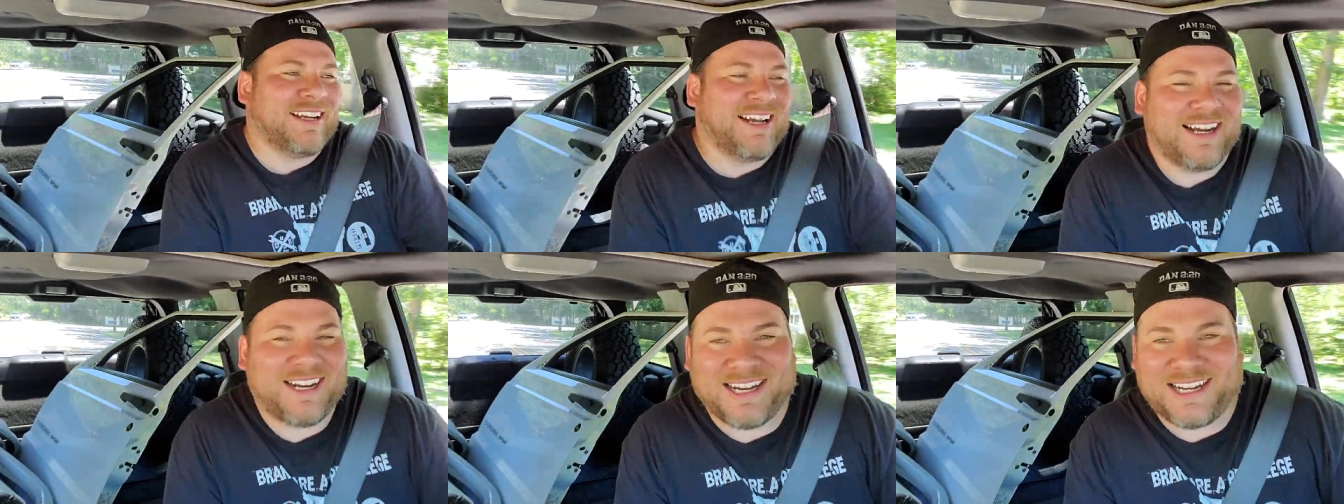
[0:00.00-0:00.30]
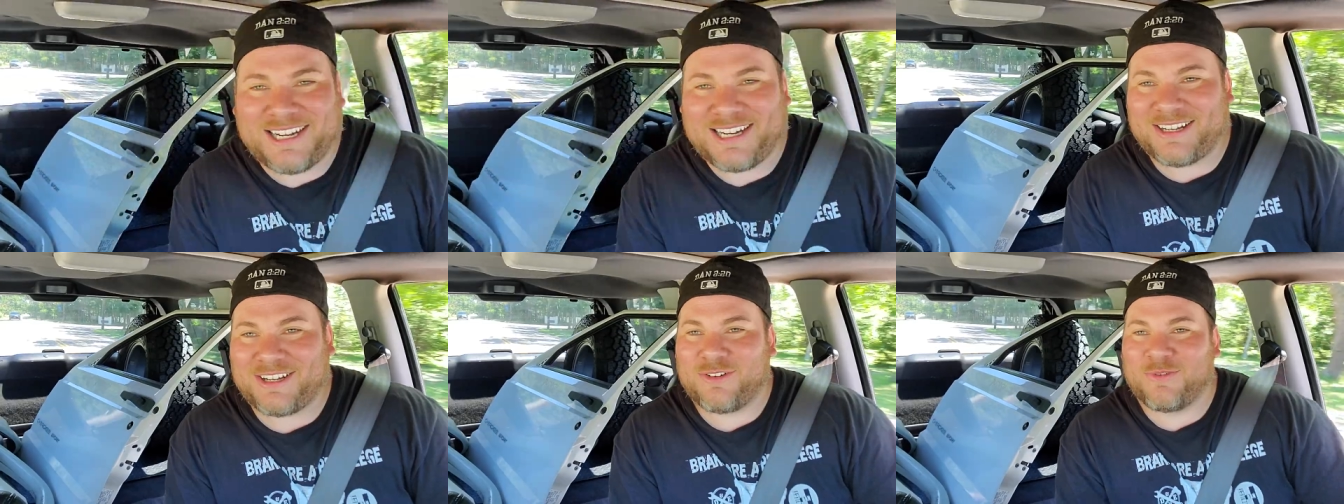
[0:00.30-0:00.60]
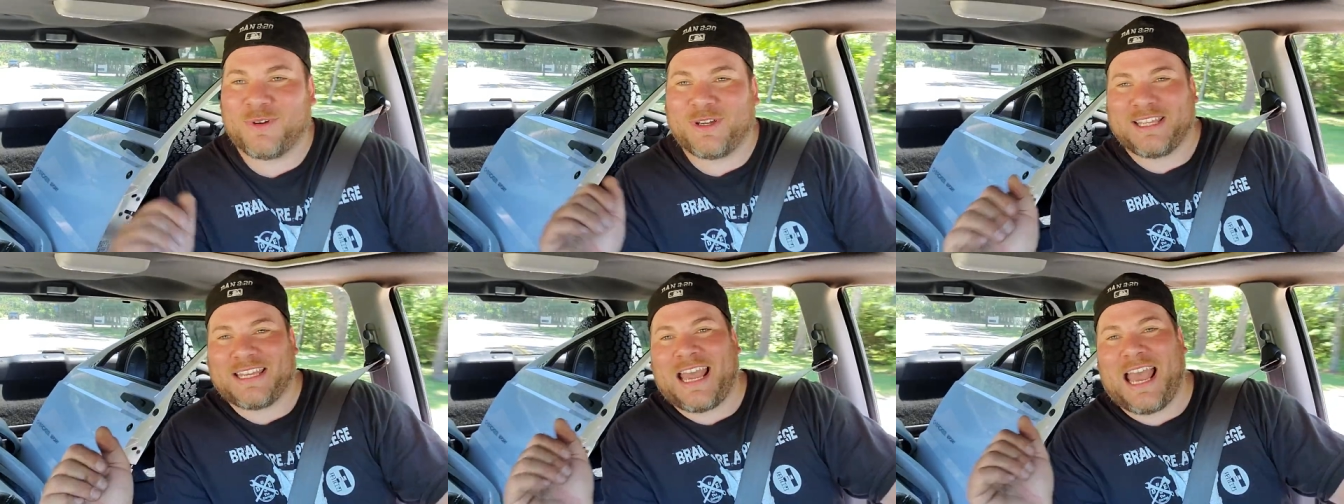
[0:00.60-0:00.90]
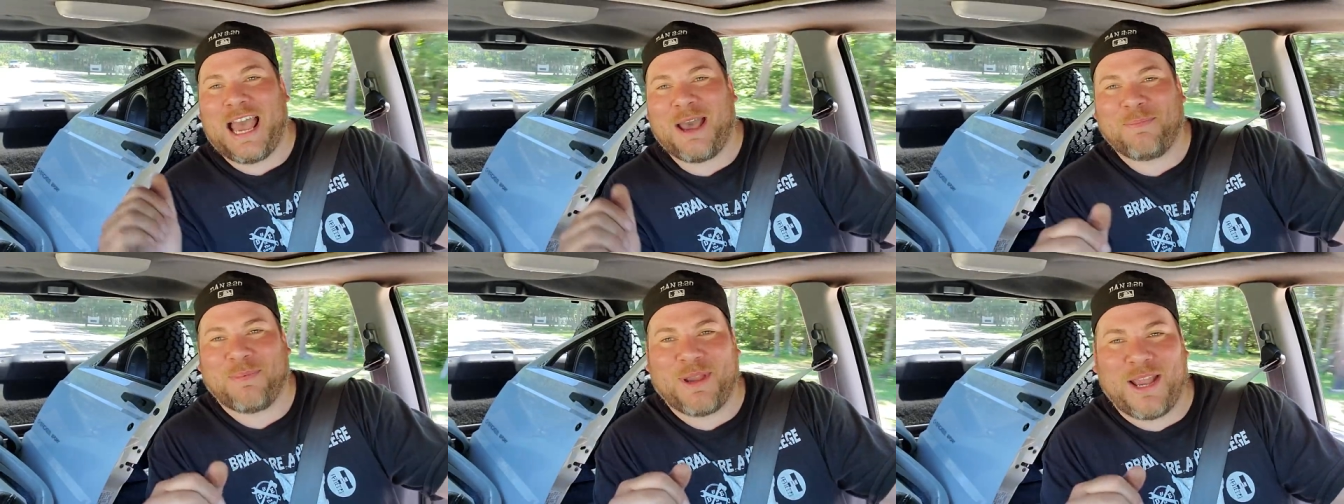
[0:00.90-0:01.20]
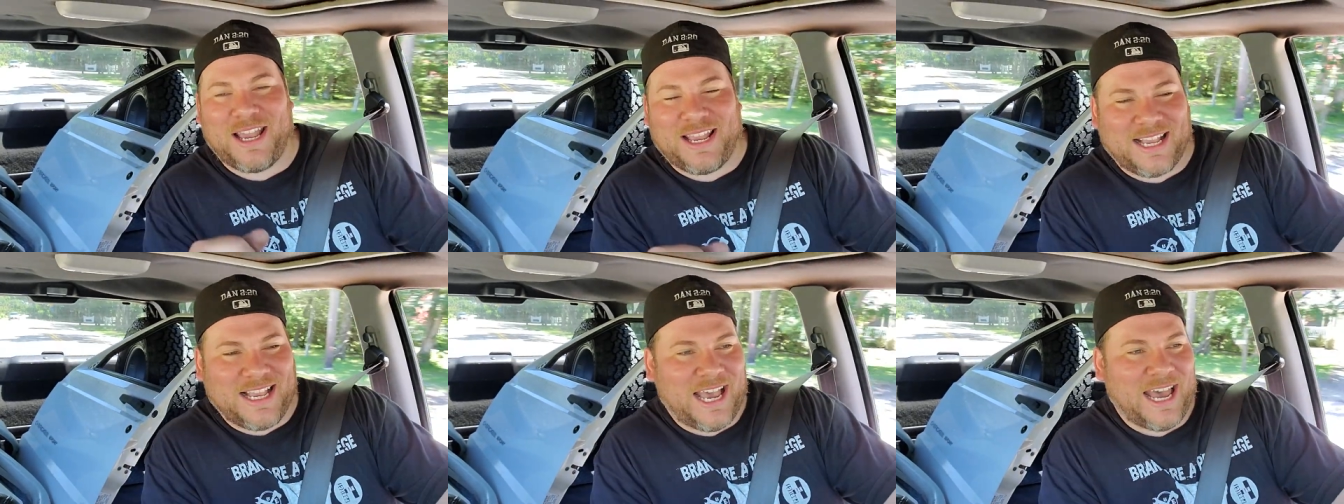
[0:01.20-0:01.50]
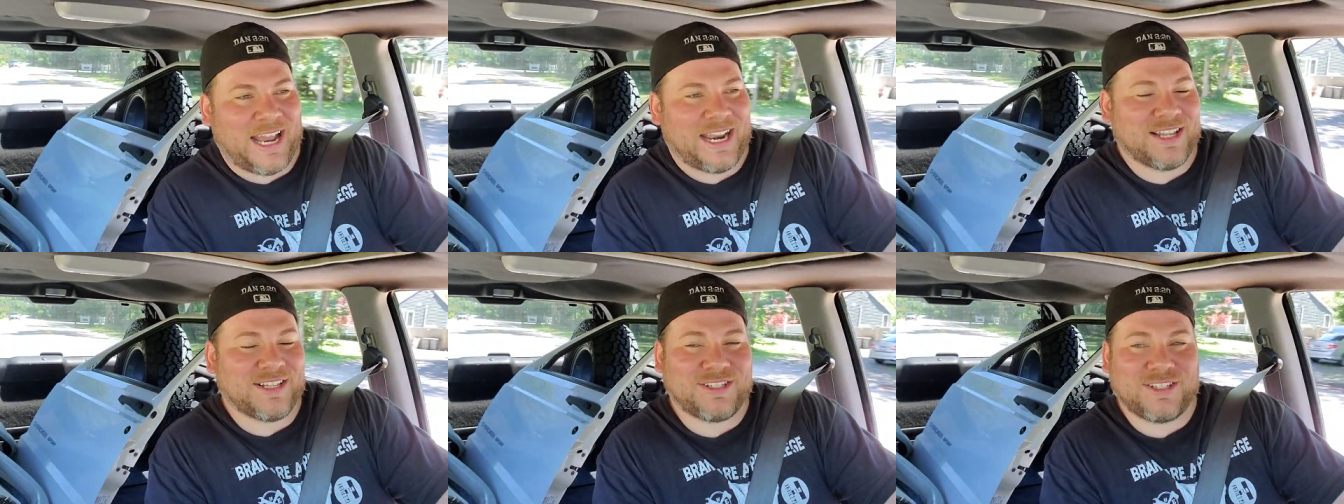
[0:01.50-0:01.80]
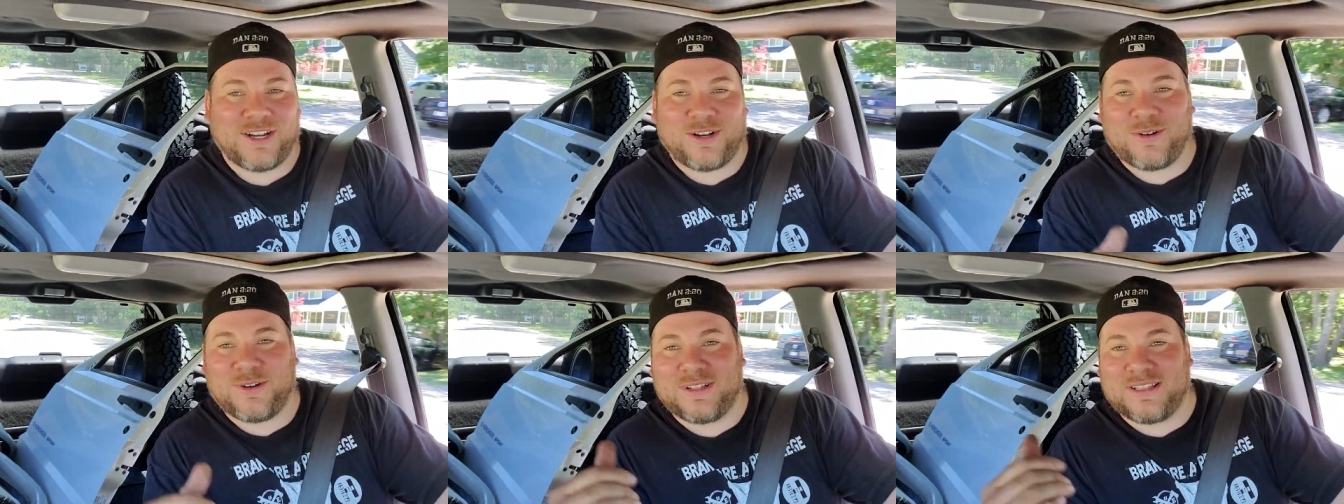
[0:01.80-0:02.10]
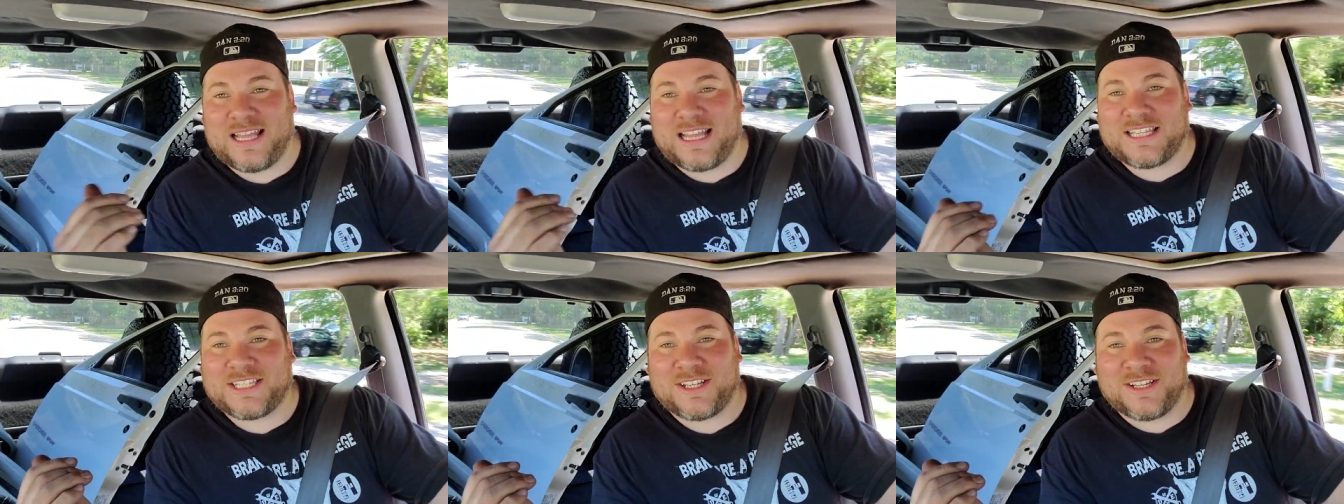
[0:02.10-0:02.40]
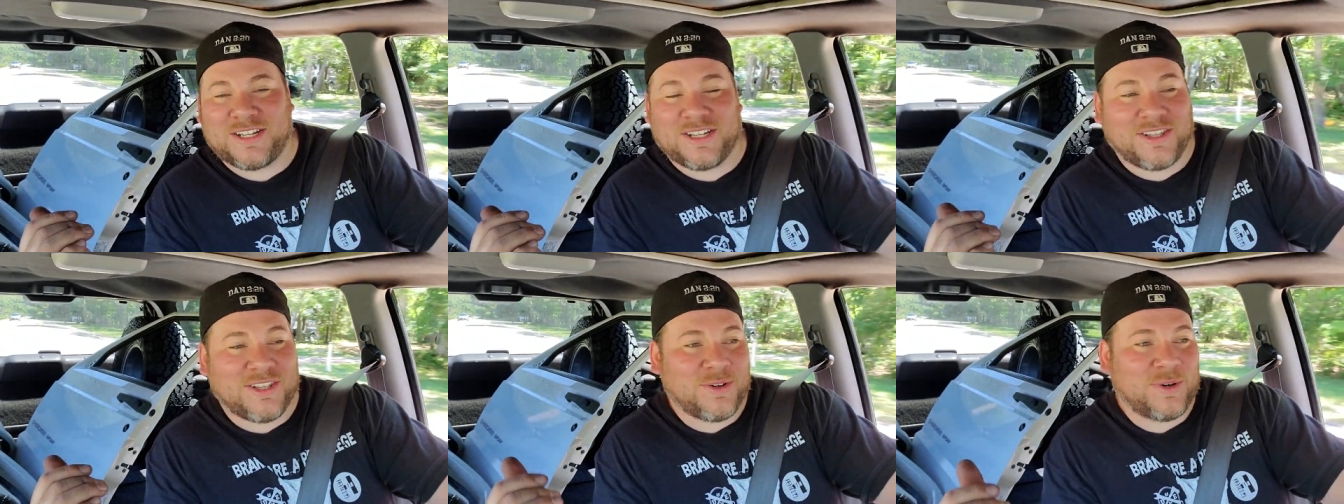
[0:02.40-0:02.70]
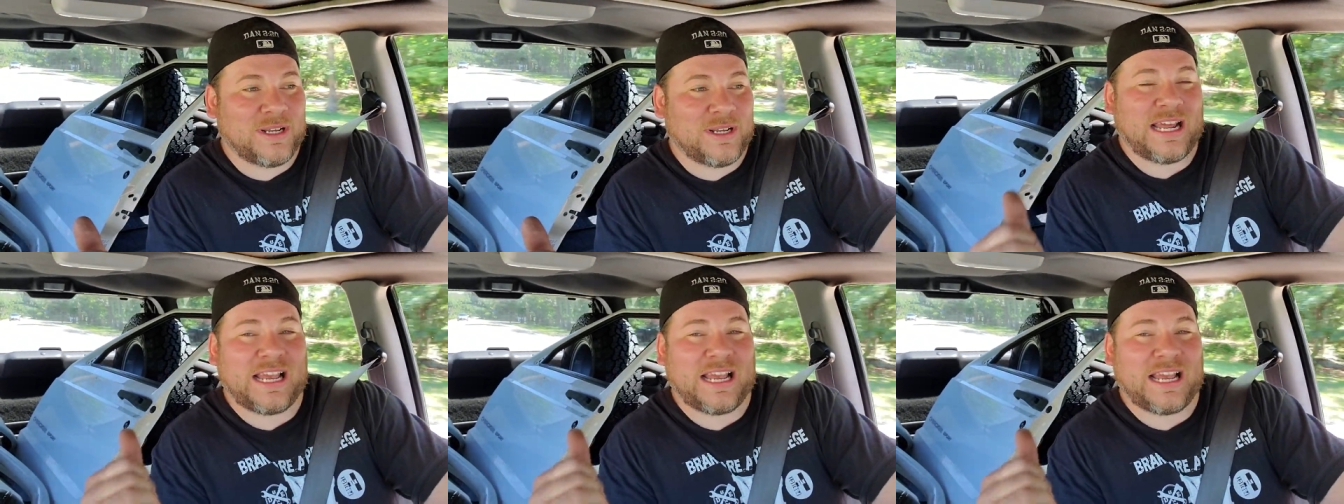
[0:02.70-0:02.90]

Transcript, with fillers: Uh, really happy I got it. So that's gonna do it.